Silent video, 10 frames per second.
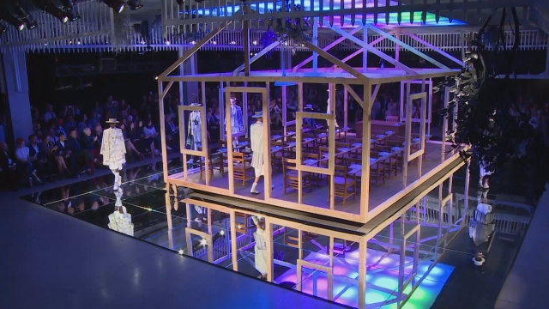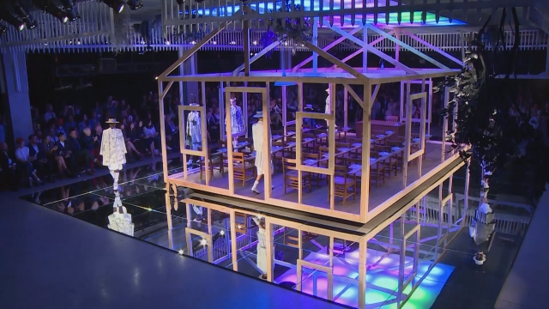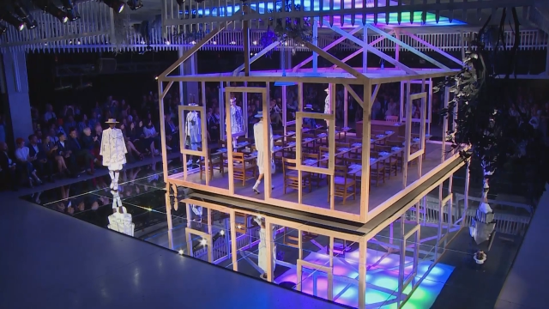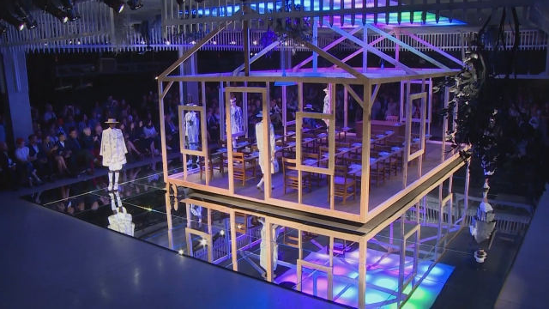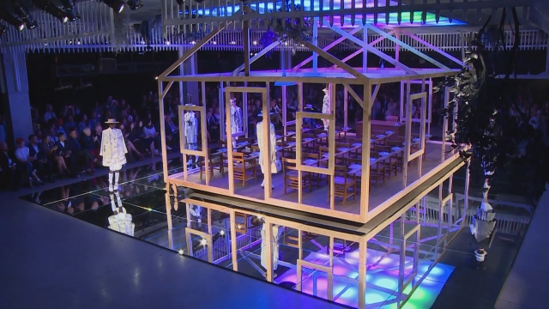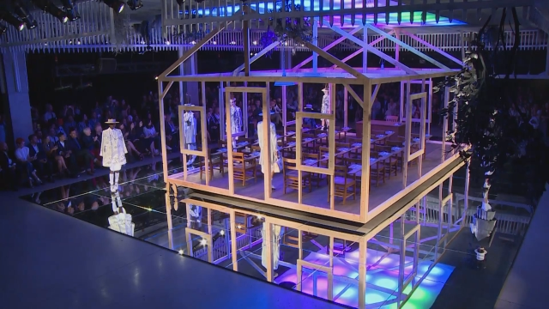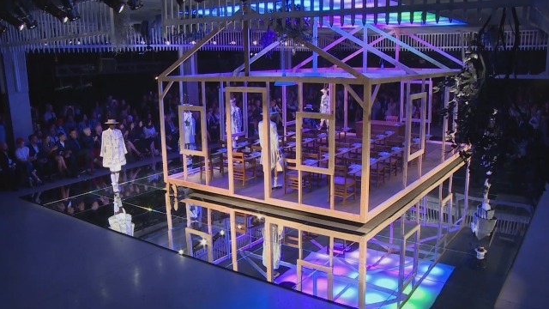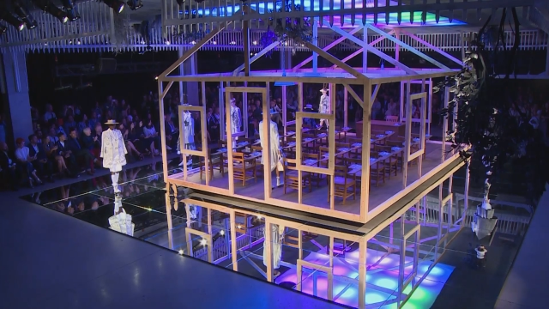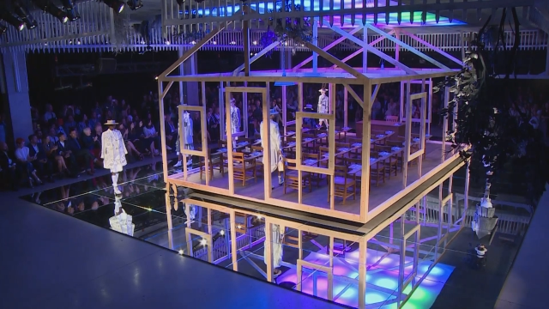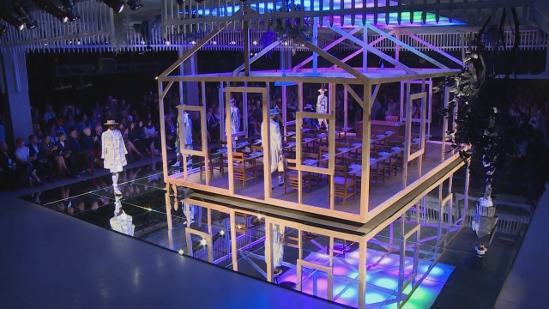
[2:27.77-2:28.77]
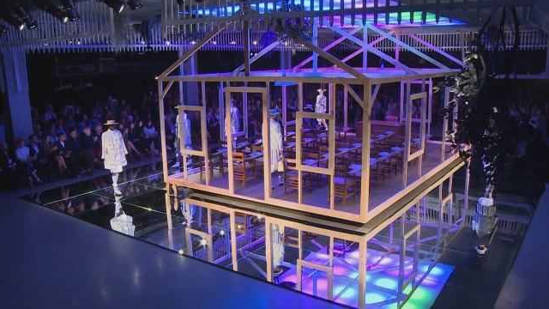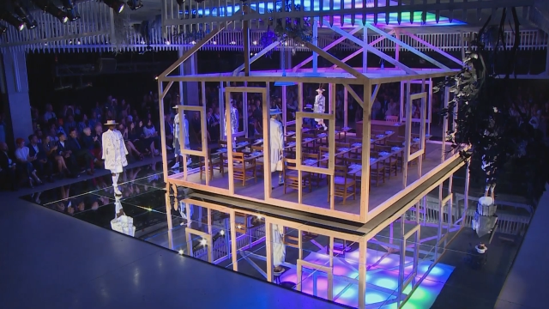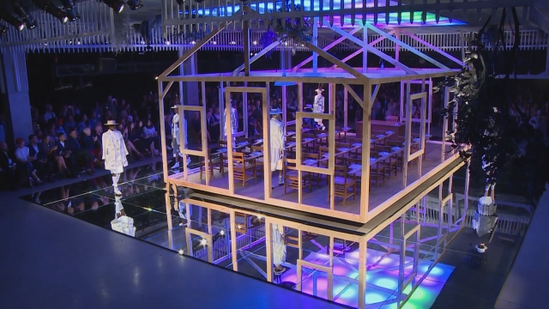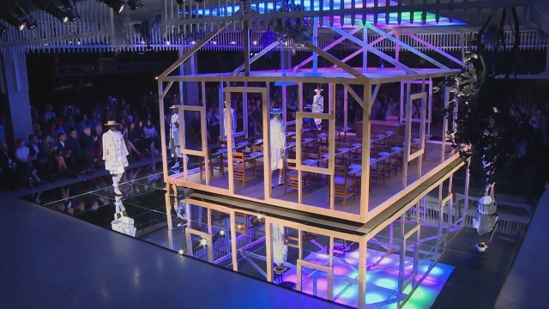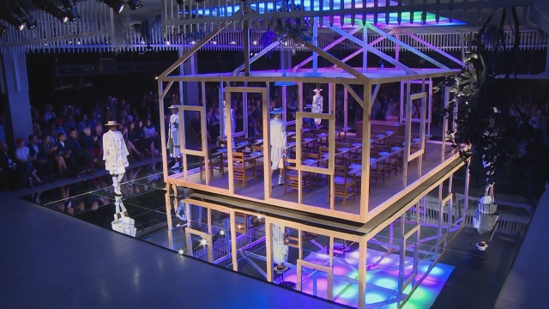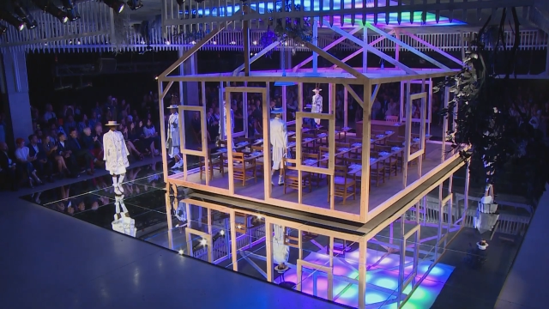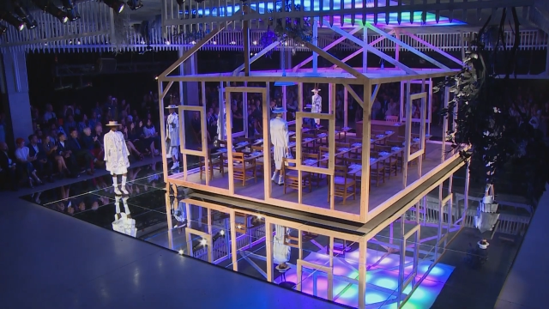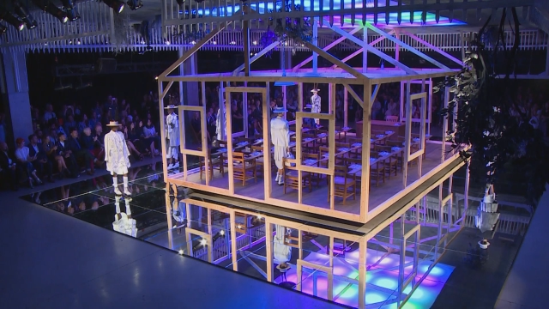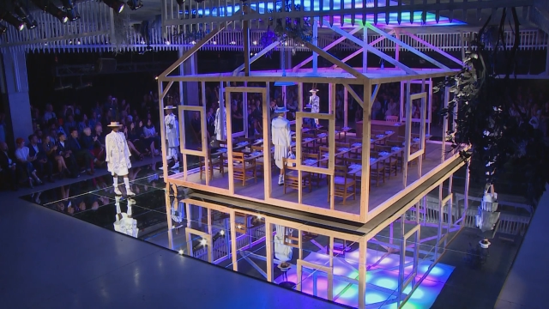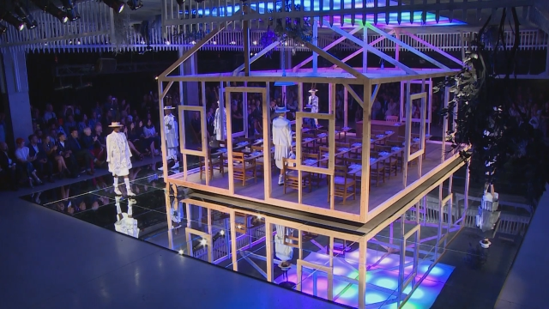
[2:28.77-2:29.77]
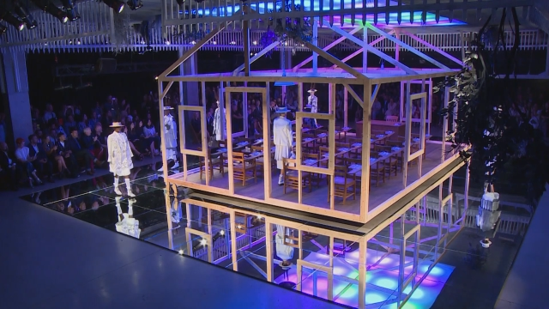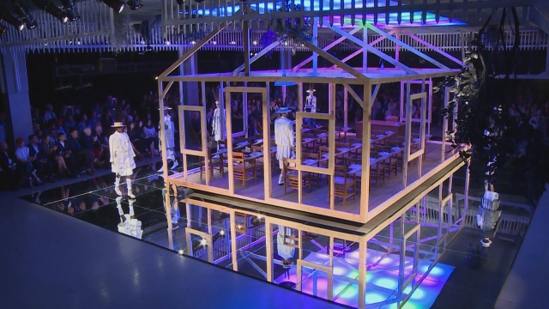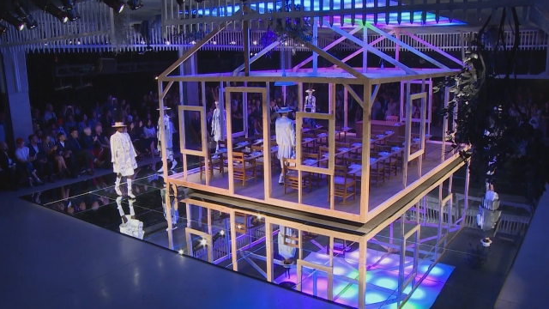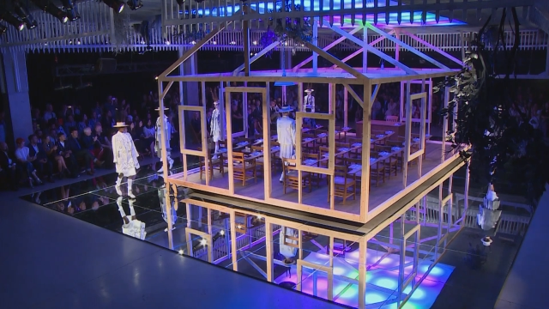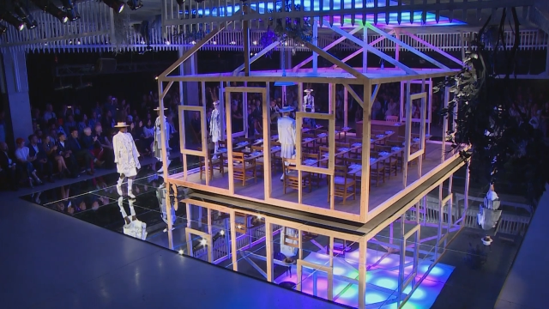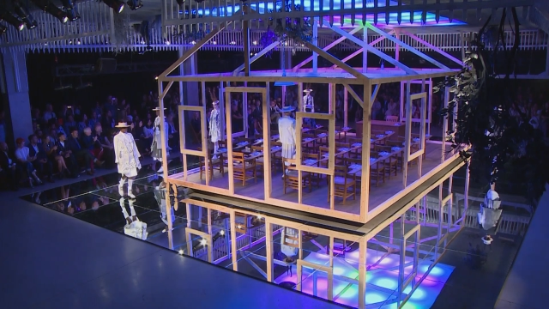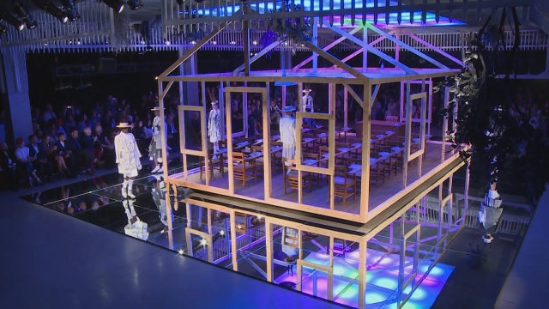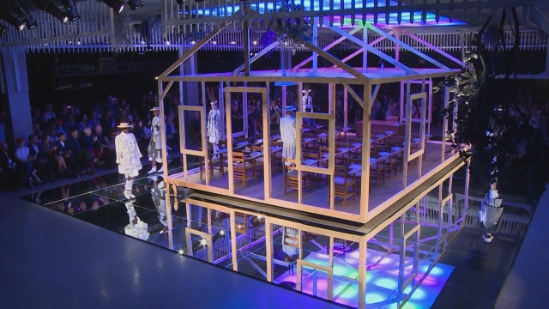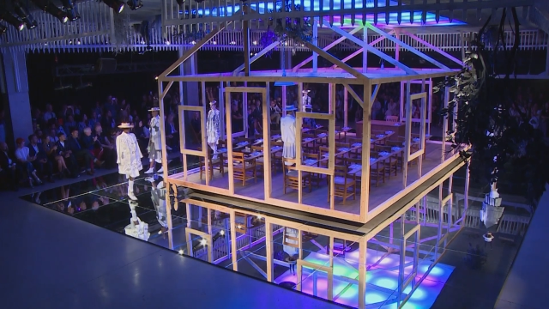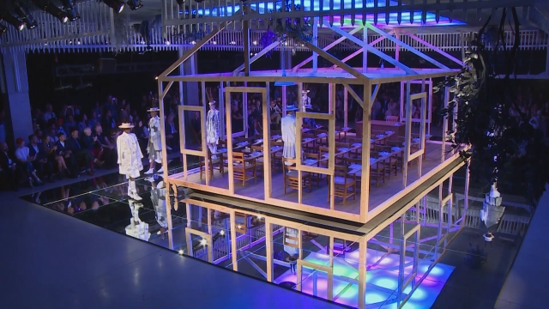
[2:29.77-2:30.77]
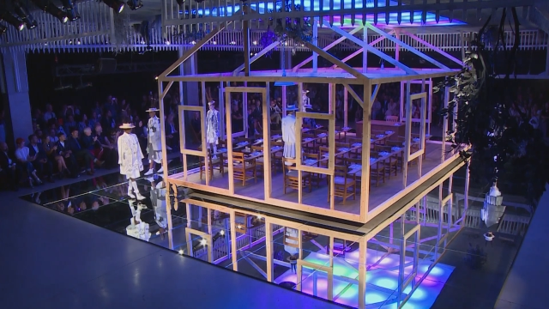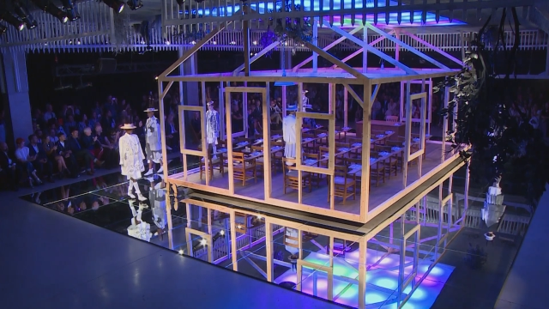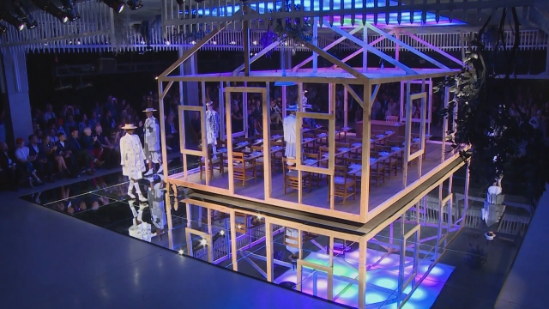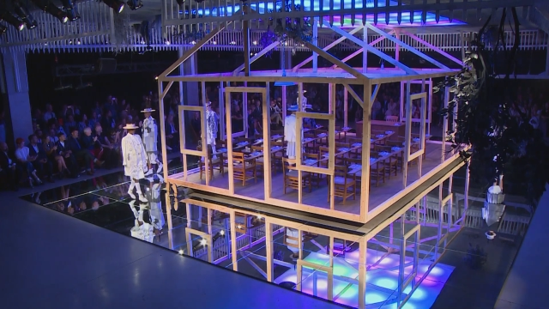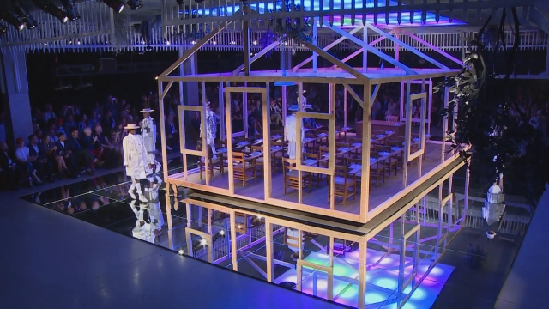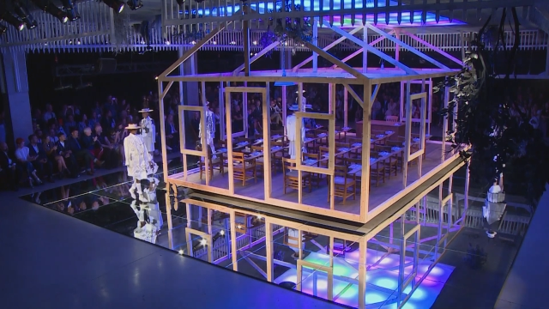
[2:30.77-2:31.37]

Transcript: No face is visible, so there are no lips to read.